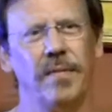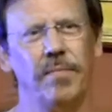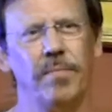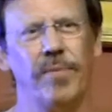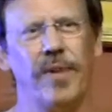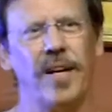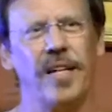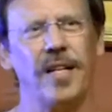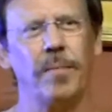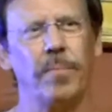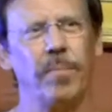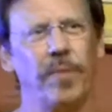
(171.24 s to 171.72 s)

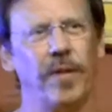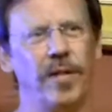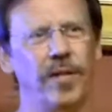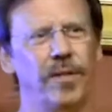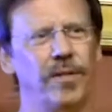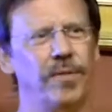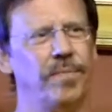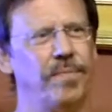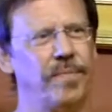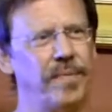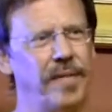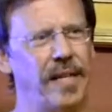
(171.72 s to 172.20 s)
Brother
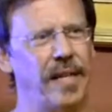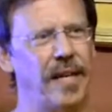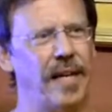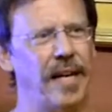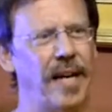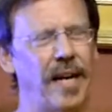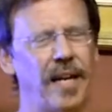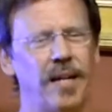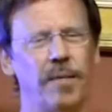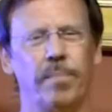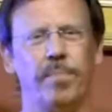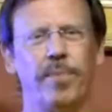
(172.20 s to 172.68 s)
Blue
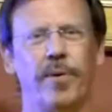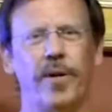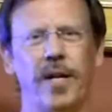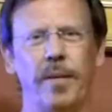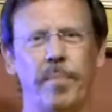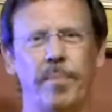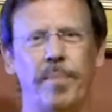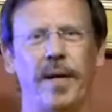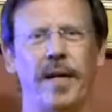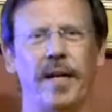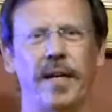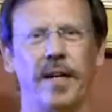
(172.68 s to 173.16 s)
had a
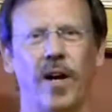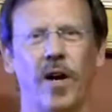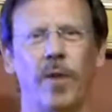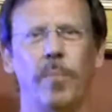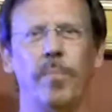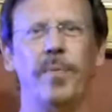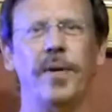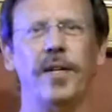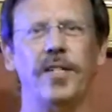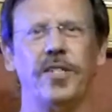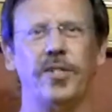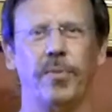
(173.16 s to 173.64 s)
pretty big
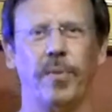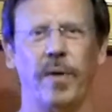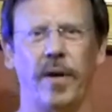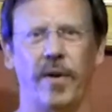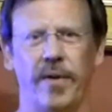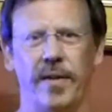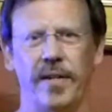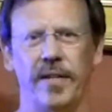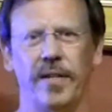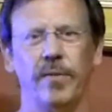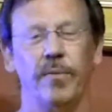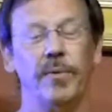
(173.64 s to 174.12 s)

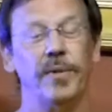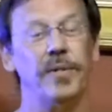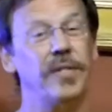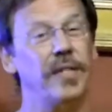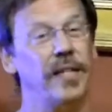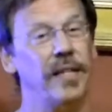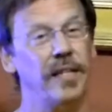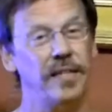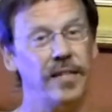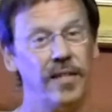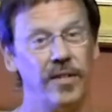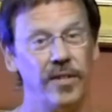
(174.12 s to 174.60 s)
obituary that was
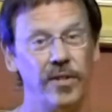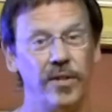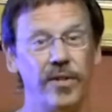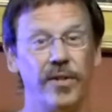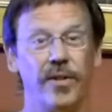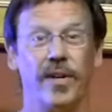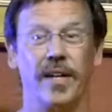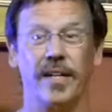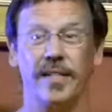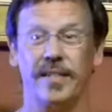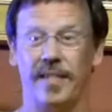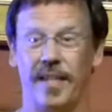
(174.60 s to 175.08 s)
in the New
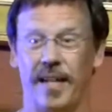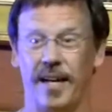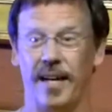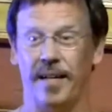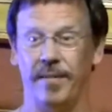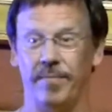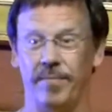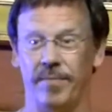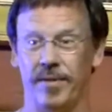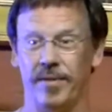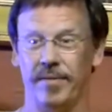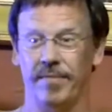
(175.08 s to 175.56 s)
York
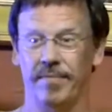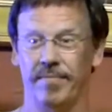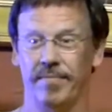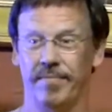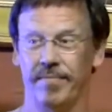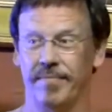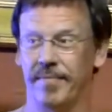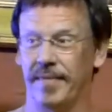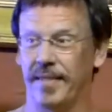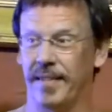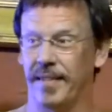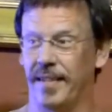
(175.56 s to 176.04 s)
Times.
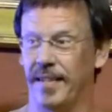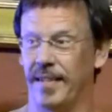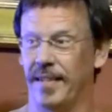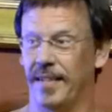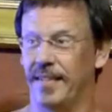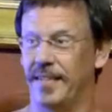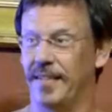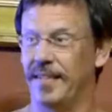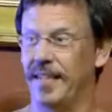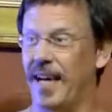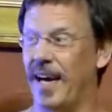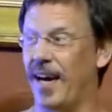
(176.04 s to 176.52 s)

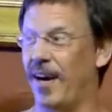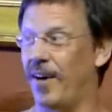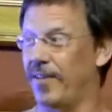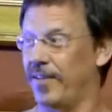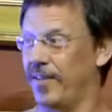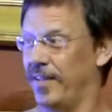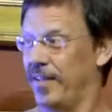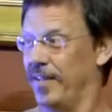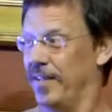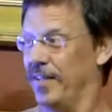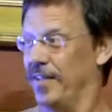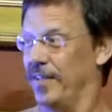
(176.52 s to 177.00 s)

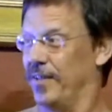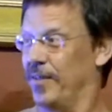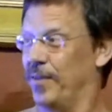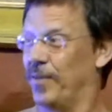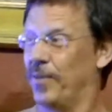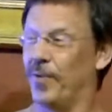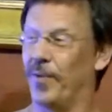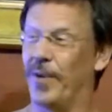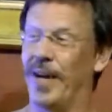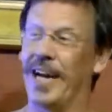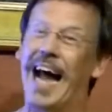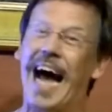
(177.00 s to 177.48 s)
Now,
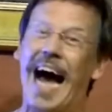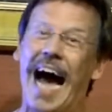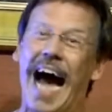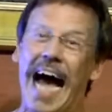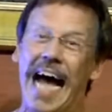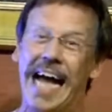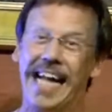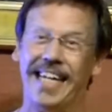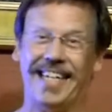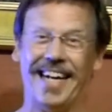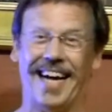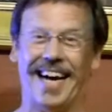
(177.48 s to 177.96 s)
when
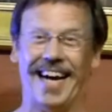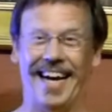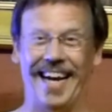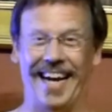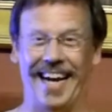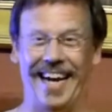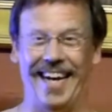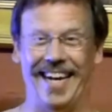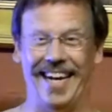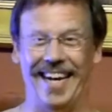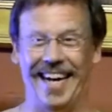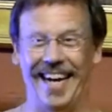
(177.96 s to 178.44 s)
I
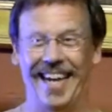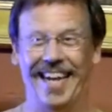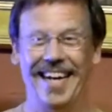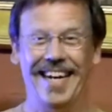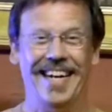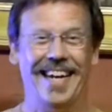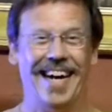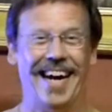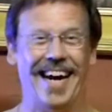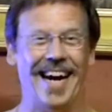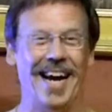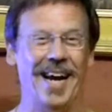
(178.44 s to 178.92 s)
die,
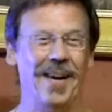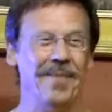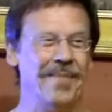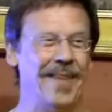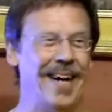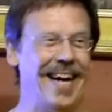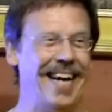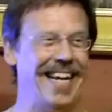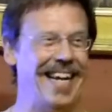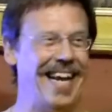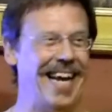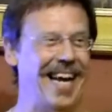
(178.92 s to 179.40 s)
I
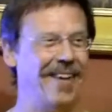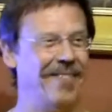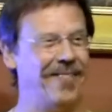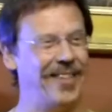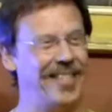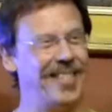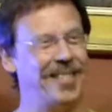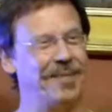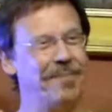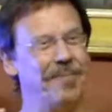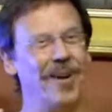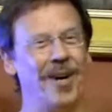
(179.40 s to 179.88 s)
might have a
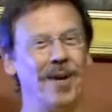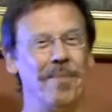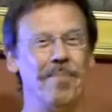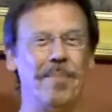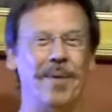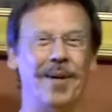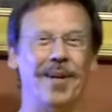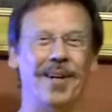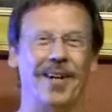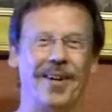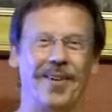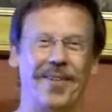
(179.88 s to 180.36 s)
small
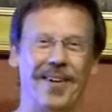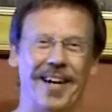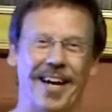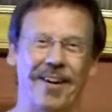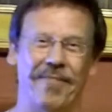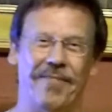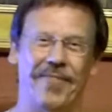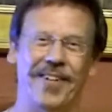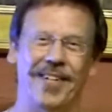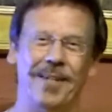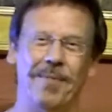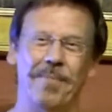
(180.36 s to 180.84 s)

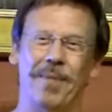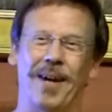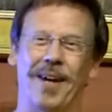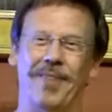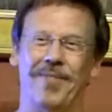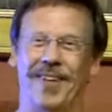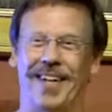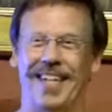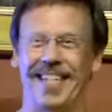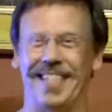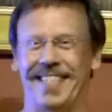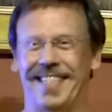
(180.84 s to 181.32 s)
paragraph in the Beverly